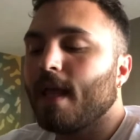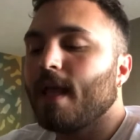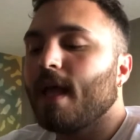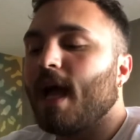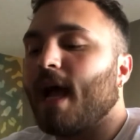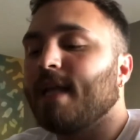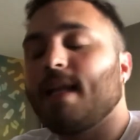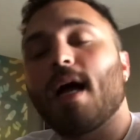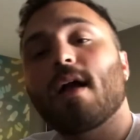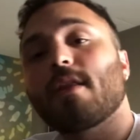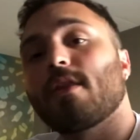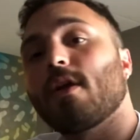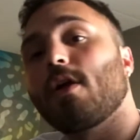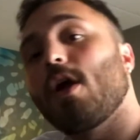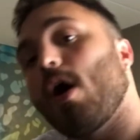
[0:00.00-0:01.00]
I
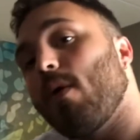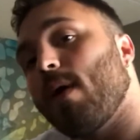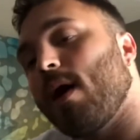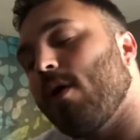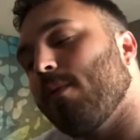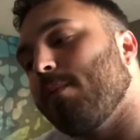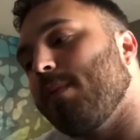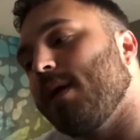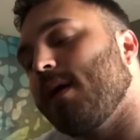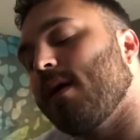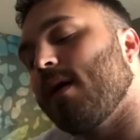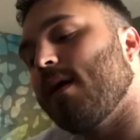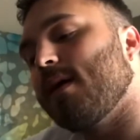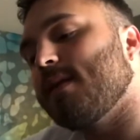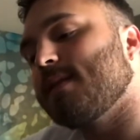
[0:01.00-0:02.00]
knocked the Go out
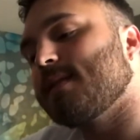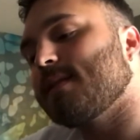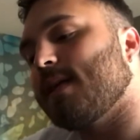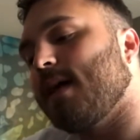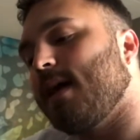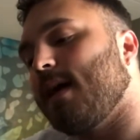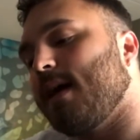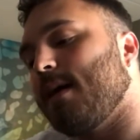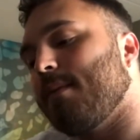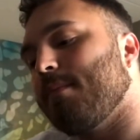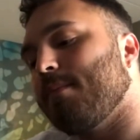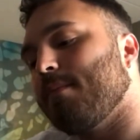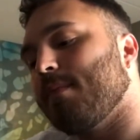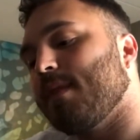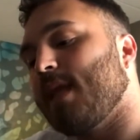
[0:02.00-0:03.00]
because
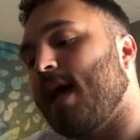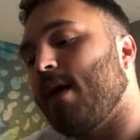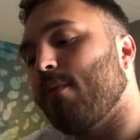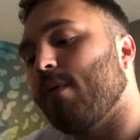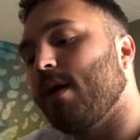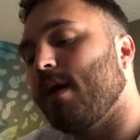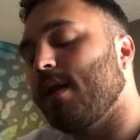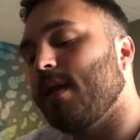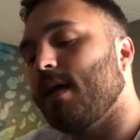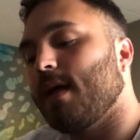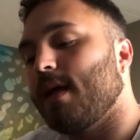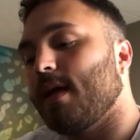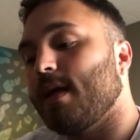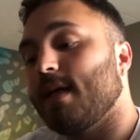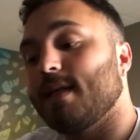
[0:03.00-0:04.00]
that one
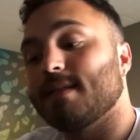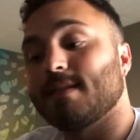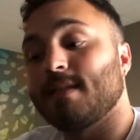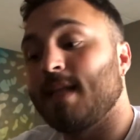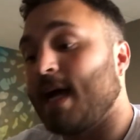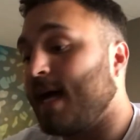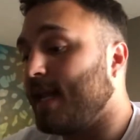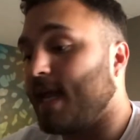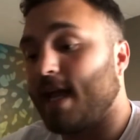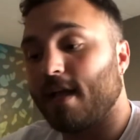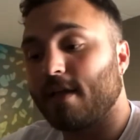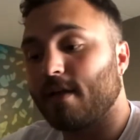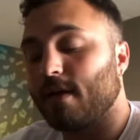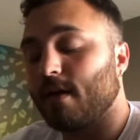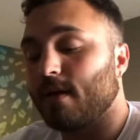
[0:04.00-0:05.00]
is not
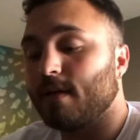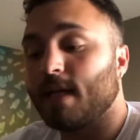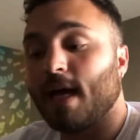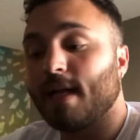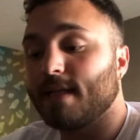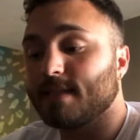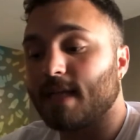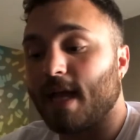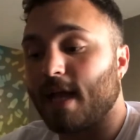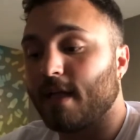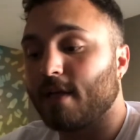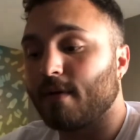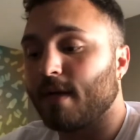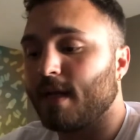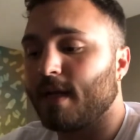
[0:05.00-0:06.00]
as
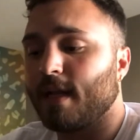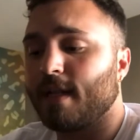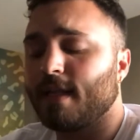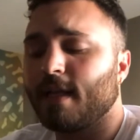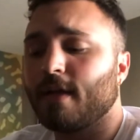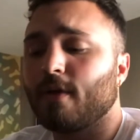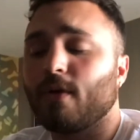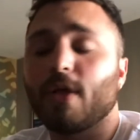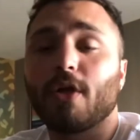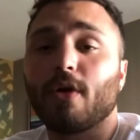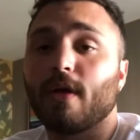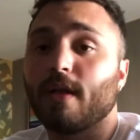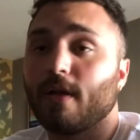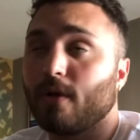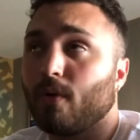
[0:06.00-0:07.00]
accurate, and I think it
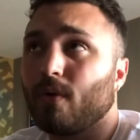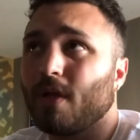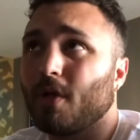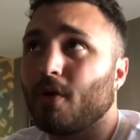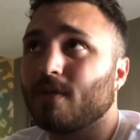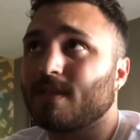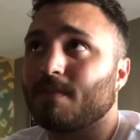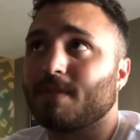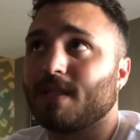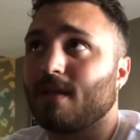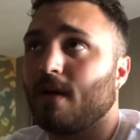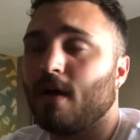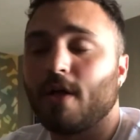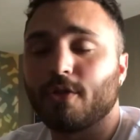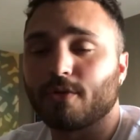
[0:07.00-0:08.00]
only goes up to the
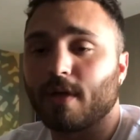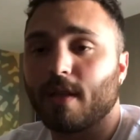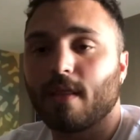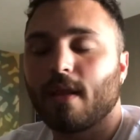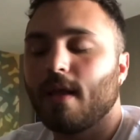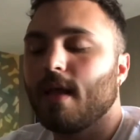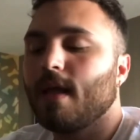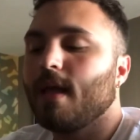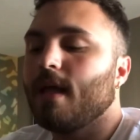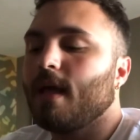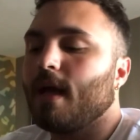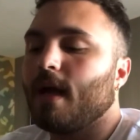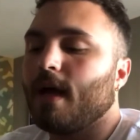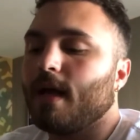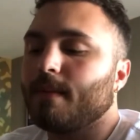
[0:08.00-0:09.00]
100th.
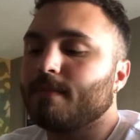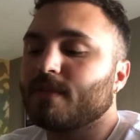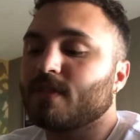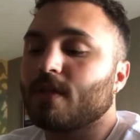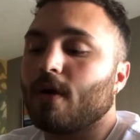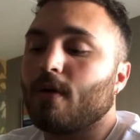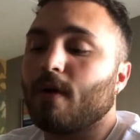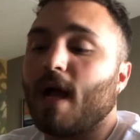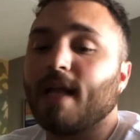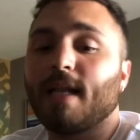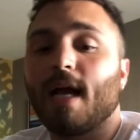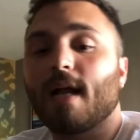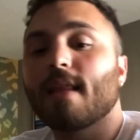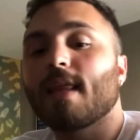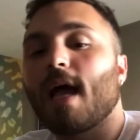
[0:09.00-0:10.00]
So I
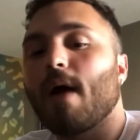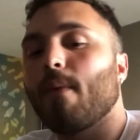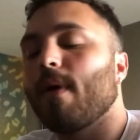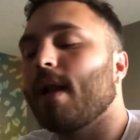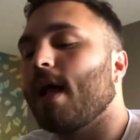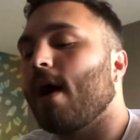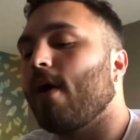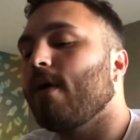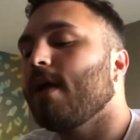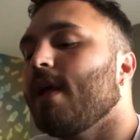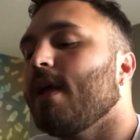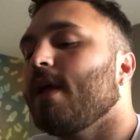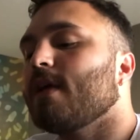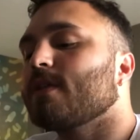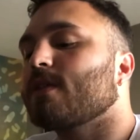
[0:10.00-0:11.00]
knocked that one out.
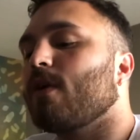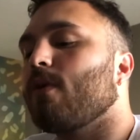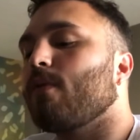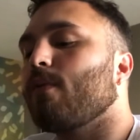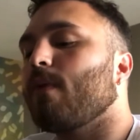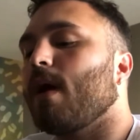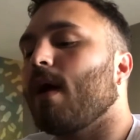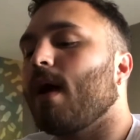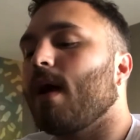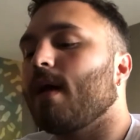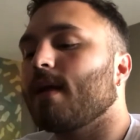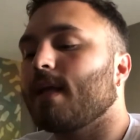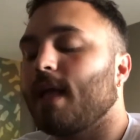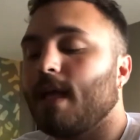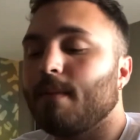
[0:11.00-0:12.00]
So
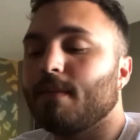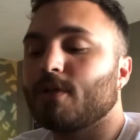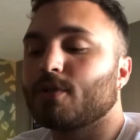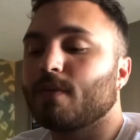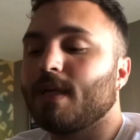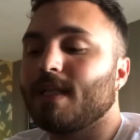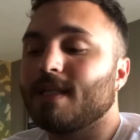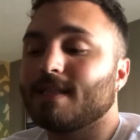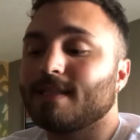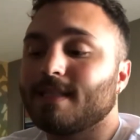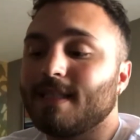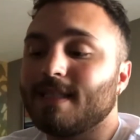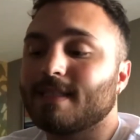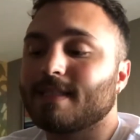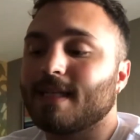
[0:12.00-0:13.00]
it came between the
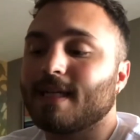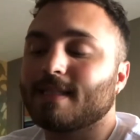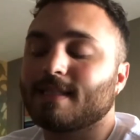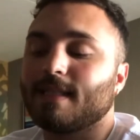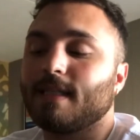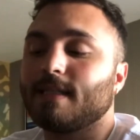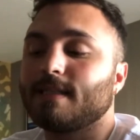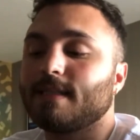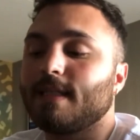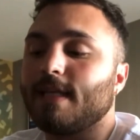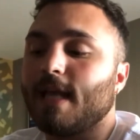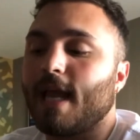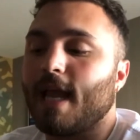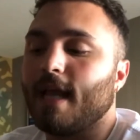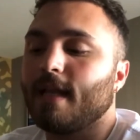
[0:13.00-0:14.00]
C6 and the
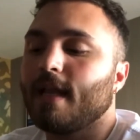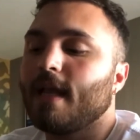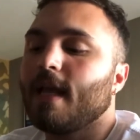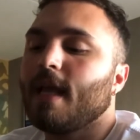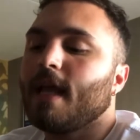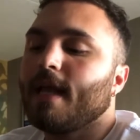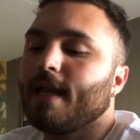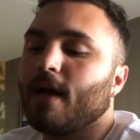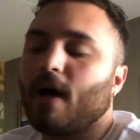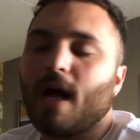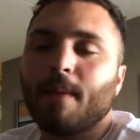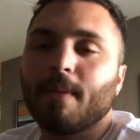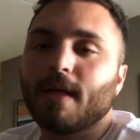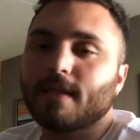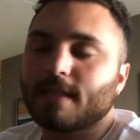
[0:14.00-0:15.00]
C8. Now,
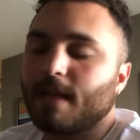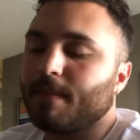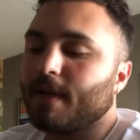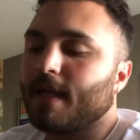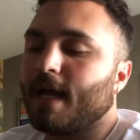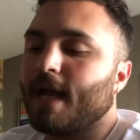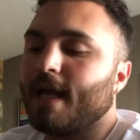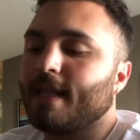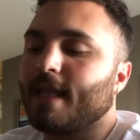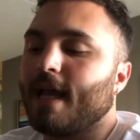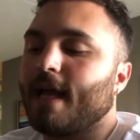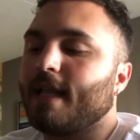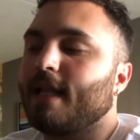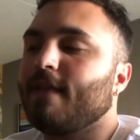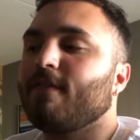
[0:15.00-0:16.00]
I'm a type of guy
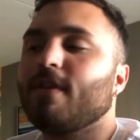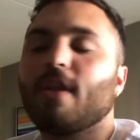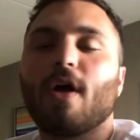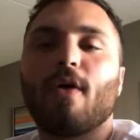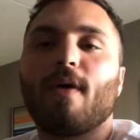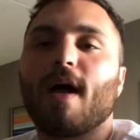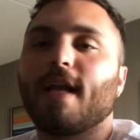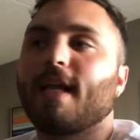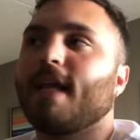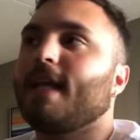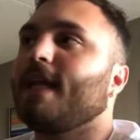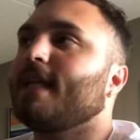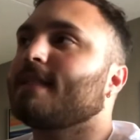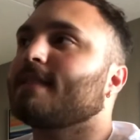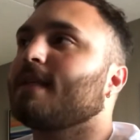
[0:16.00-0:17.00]
that even though I can
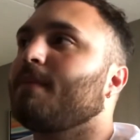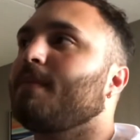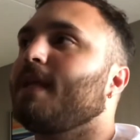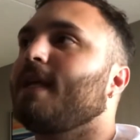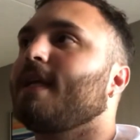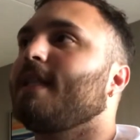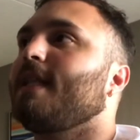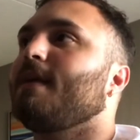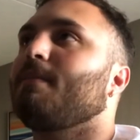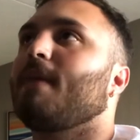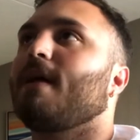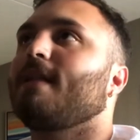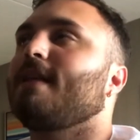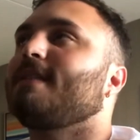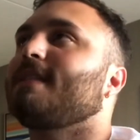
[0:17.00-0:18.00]
get something in
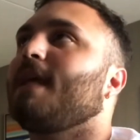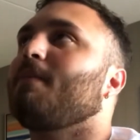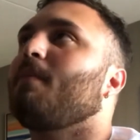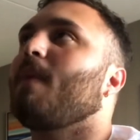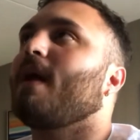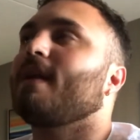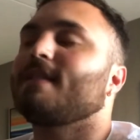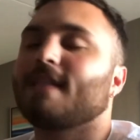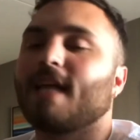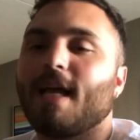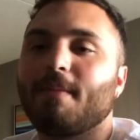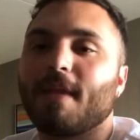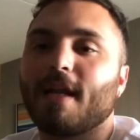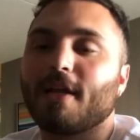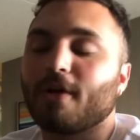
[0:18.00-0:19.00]
the same amount of
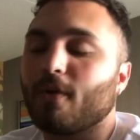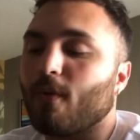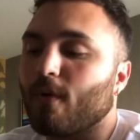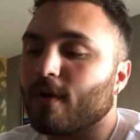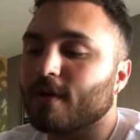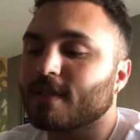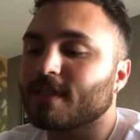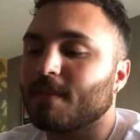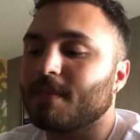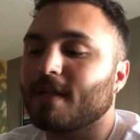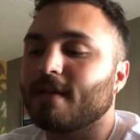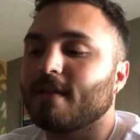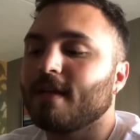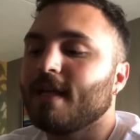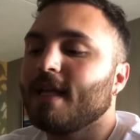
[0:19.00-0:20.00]
time that I can order
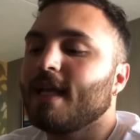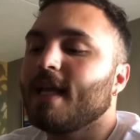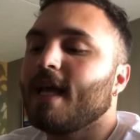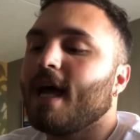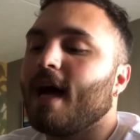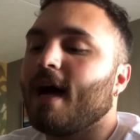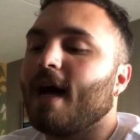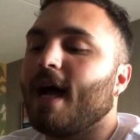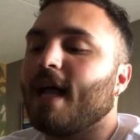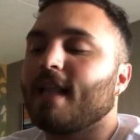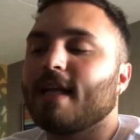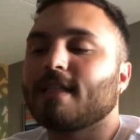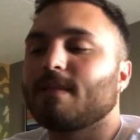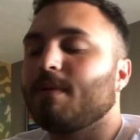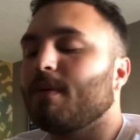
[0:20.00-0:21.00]
something, I
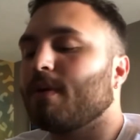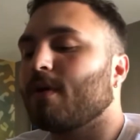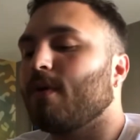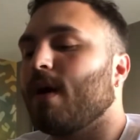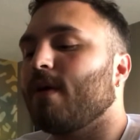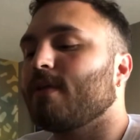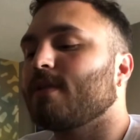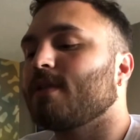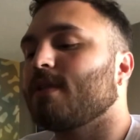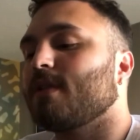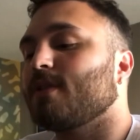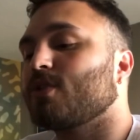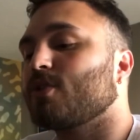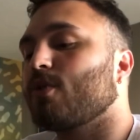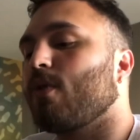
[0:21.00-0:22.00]
like to be able to go out into the
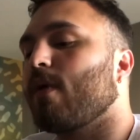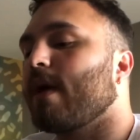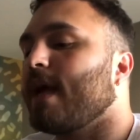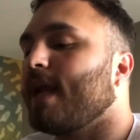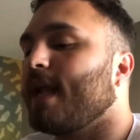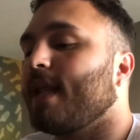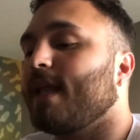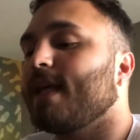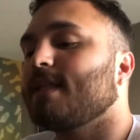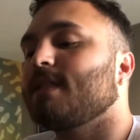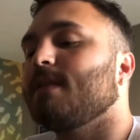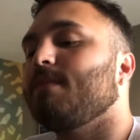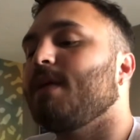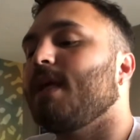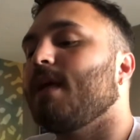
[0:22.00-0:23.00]
store and I like
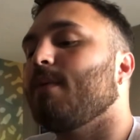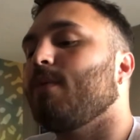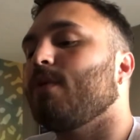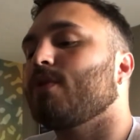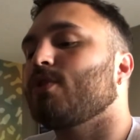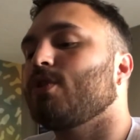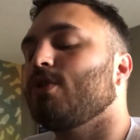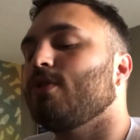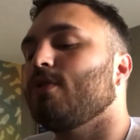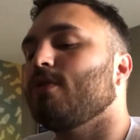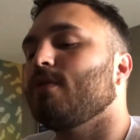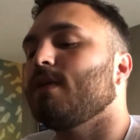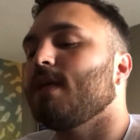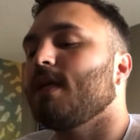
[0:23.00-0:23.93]
to be able to